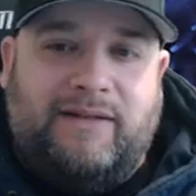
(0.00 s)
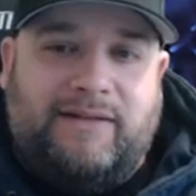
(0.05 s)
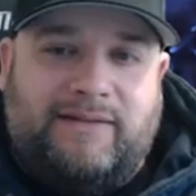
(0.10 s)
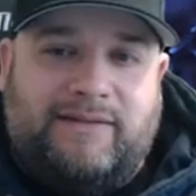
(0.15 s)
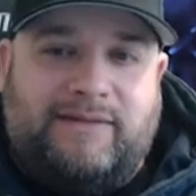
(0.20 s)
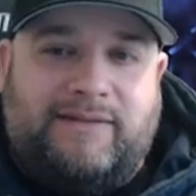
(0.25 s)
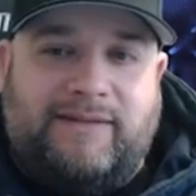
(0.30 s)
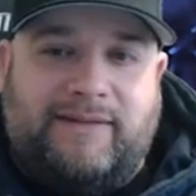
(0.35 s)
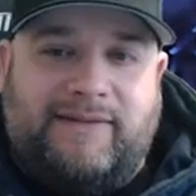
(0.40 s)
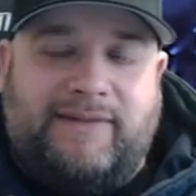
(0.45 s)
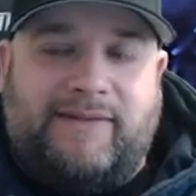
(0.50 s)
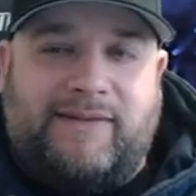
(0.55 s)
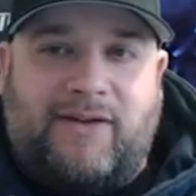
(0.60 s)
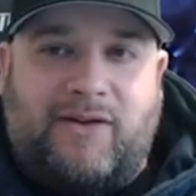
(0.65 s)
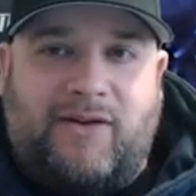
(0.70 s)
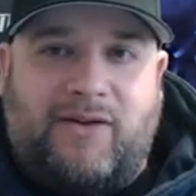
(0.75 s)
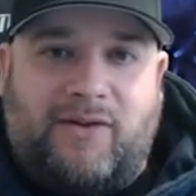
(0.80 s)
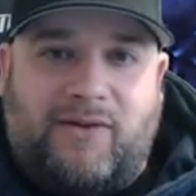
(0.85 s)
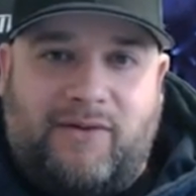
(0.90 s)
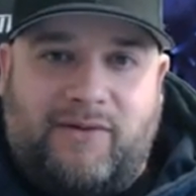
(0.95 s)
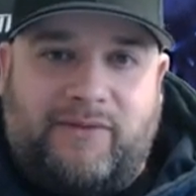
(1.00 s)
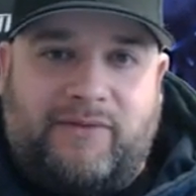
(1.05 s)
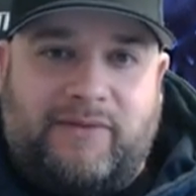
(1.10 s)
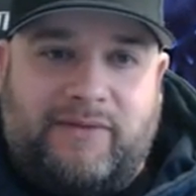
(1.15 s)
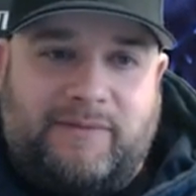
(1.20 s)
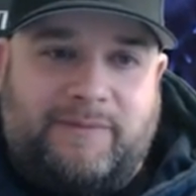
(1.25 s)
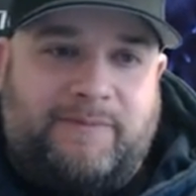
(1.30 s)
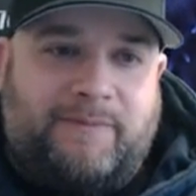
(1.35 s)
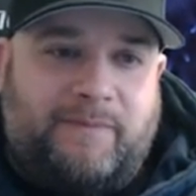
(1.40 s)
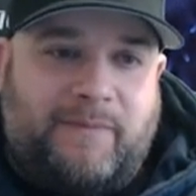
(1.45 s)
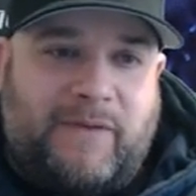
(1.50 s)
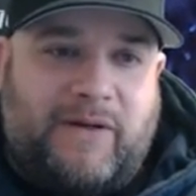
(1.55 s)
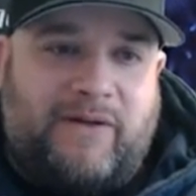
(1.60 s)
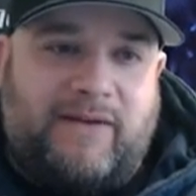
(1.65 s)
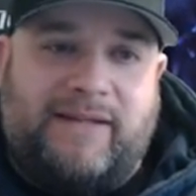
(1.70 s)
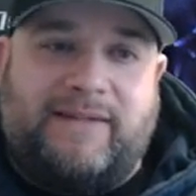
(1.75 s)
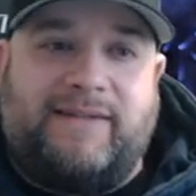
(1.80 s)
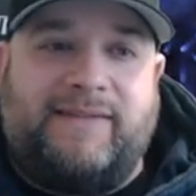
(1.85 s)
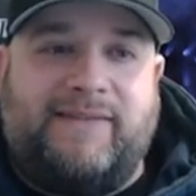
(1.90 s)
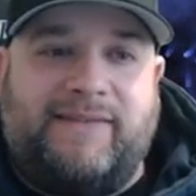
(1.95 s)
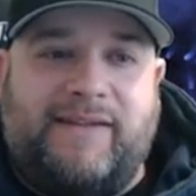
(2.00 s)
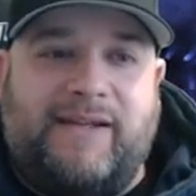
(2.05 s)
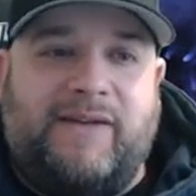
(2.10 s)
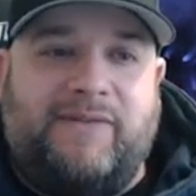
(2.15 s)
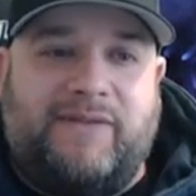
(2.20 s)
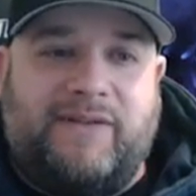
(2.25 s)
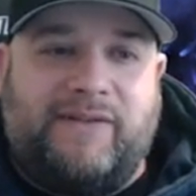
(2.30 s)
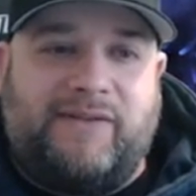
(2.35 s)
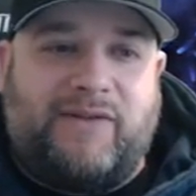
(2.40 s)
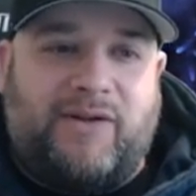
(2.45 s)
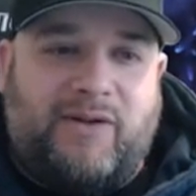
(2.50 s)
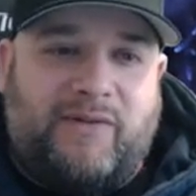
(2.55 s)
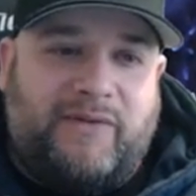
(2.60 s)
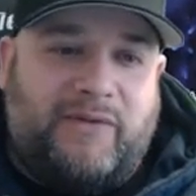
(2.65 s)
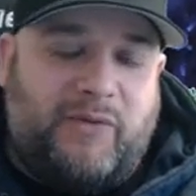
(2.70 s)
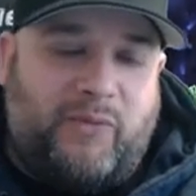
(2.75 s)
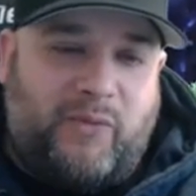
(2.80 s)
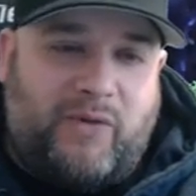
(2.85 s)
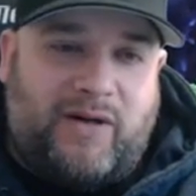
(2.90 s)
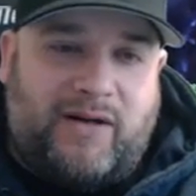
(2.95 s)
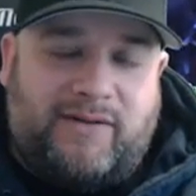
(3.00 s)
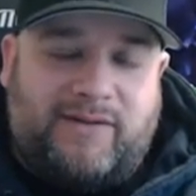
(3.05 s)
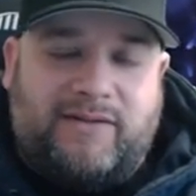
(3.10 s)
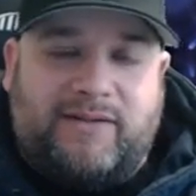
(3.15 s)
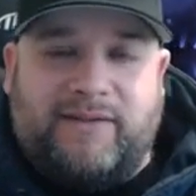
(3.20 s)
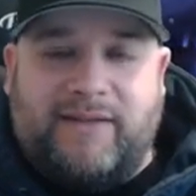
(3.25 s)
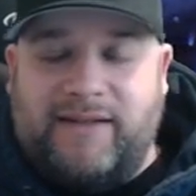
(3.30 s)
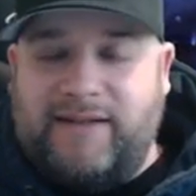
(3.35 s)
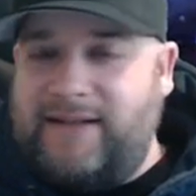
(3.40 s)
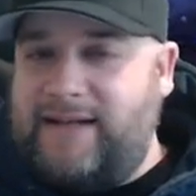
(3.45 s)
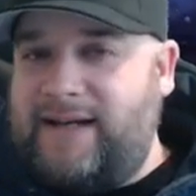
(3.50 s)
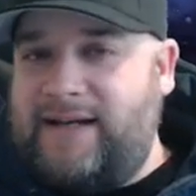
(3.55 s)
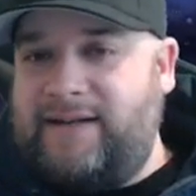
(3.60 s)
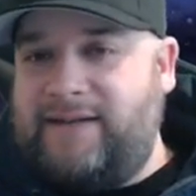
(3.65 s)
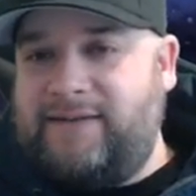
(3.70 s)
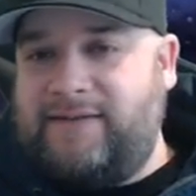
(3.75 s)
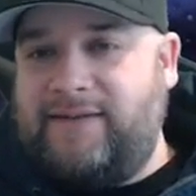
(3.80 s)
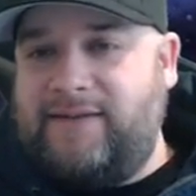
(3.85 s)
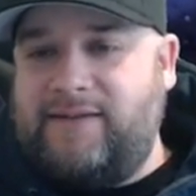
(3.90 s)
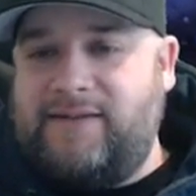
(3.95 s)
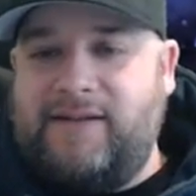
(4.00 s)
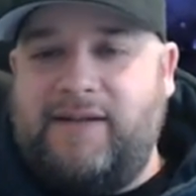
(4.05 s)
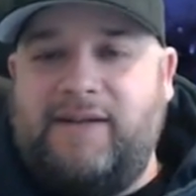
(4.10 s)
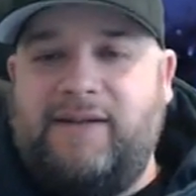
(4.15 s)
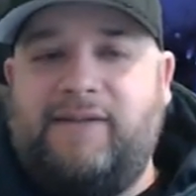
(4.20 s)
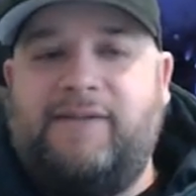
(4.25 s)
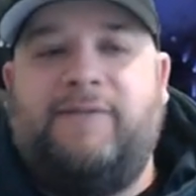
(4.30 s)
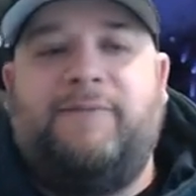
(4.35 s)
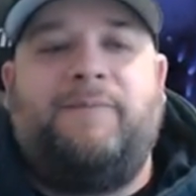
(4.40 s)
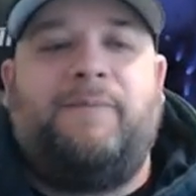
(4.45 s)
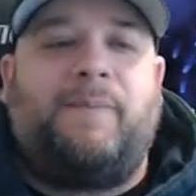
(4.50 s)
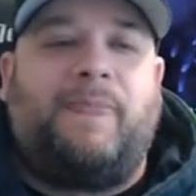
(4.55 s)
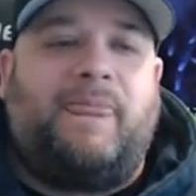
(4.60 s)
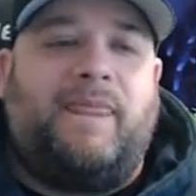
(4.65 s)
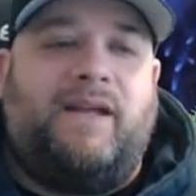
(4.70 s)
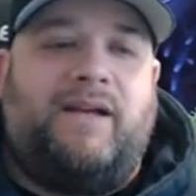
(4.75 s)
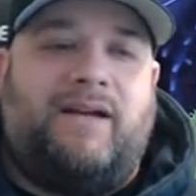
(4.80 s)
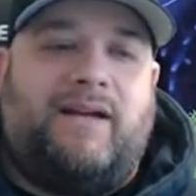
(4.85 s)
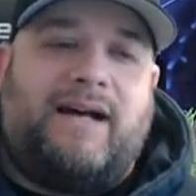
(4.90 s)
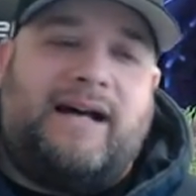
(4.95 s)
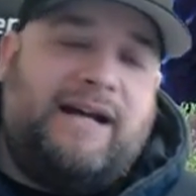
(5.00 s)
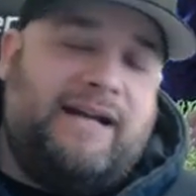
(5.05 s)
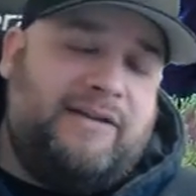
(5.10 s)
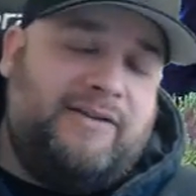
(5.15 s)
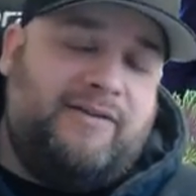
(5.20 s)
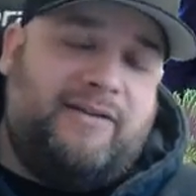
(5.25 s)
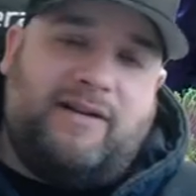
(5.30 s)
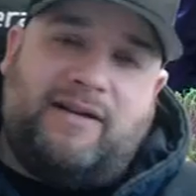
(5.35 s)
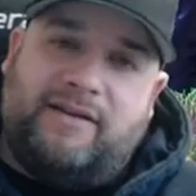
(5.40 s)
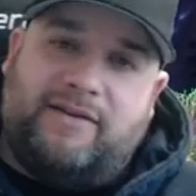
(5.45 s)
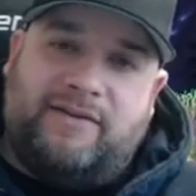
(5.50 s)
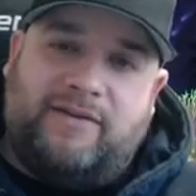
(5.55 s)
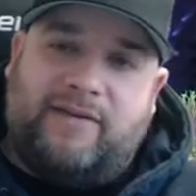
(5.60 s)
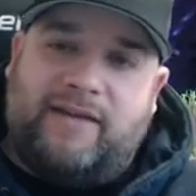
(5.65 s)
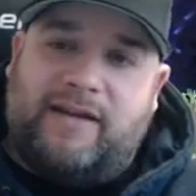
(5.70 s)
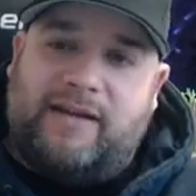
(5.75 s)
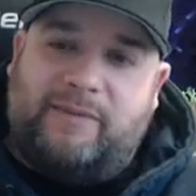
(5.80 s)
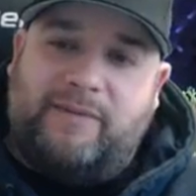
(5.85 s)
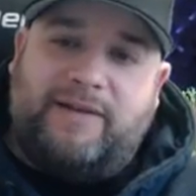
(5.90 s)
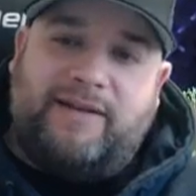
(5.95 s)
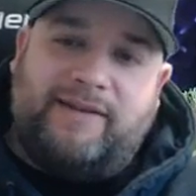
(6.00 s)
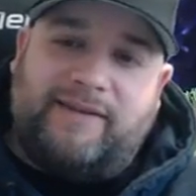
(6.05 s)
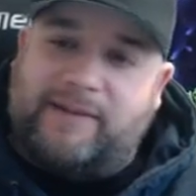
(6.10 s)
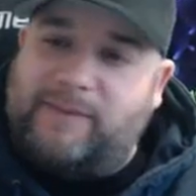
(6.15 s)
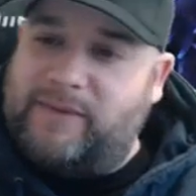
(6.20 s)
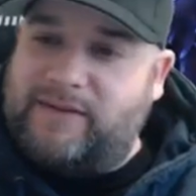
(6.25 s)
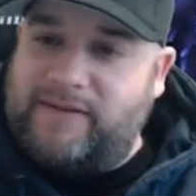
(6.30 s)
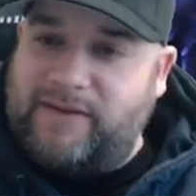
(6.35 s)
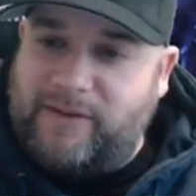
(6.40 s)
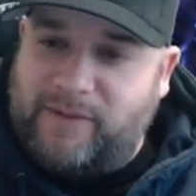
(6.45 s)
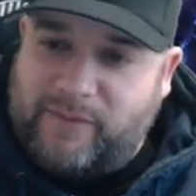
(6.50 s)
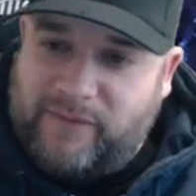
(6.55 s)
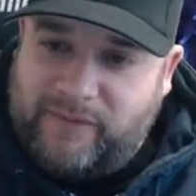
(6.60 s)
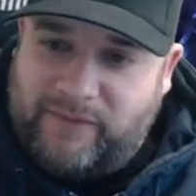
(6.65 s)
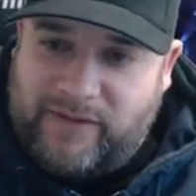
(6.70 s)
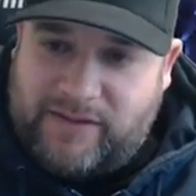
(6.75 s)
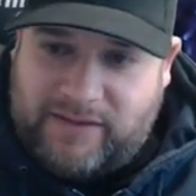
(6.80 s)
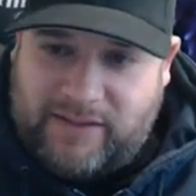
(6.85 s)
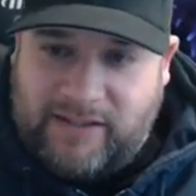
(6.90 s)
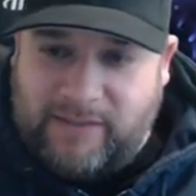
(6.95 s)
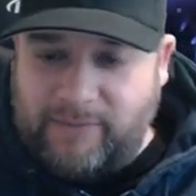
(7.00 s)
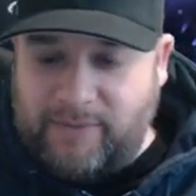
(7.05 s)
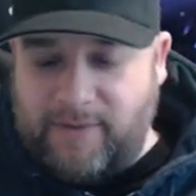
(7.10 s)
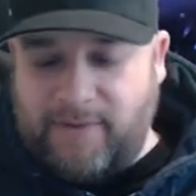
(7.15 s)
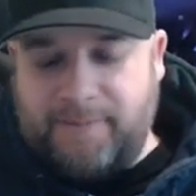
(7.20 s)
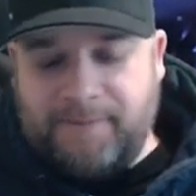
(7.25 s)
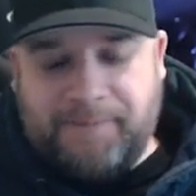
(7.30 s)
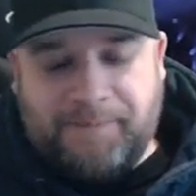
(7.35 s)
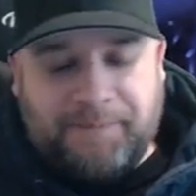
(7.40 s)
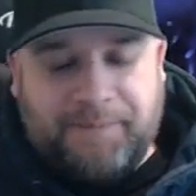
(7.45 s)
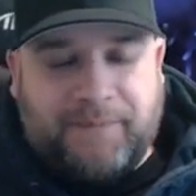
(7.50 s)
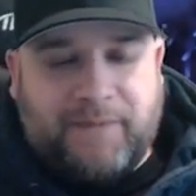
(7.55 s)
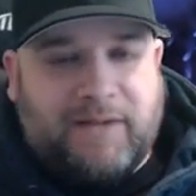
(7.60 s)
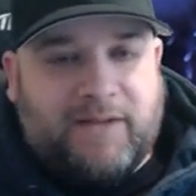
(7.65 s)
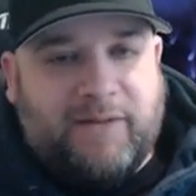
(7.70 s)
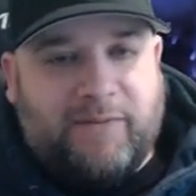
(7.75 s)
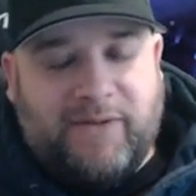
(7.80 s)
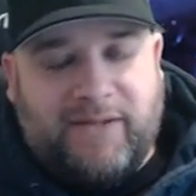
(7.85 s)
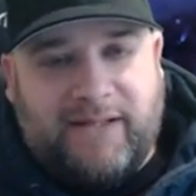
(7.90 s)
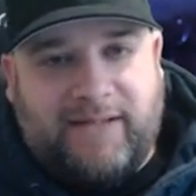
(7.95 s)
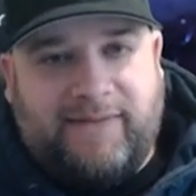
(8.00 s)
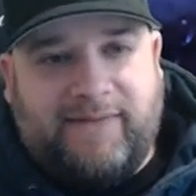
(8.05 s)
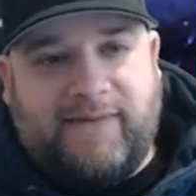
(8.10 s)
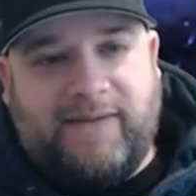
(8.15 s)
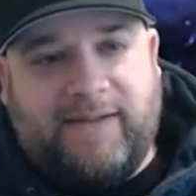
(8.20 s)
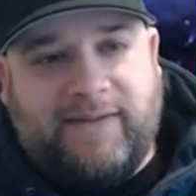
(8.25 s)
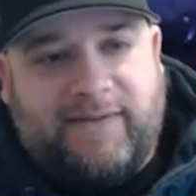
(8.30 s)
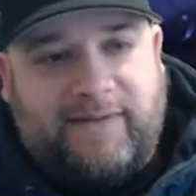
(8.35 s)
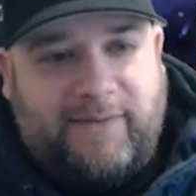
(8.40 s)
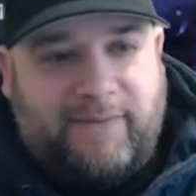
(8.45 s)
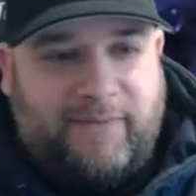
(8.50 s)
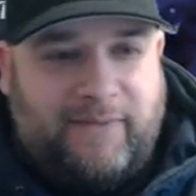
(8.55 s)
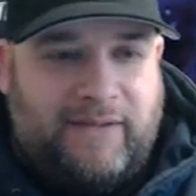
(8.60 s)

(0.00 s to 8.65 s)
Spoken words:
dissolve, or let the safe dissolve in the water and then add it to the tank. I do not do that because I'm a terrible fish keeper, but that's like the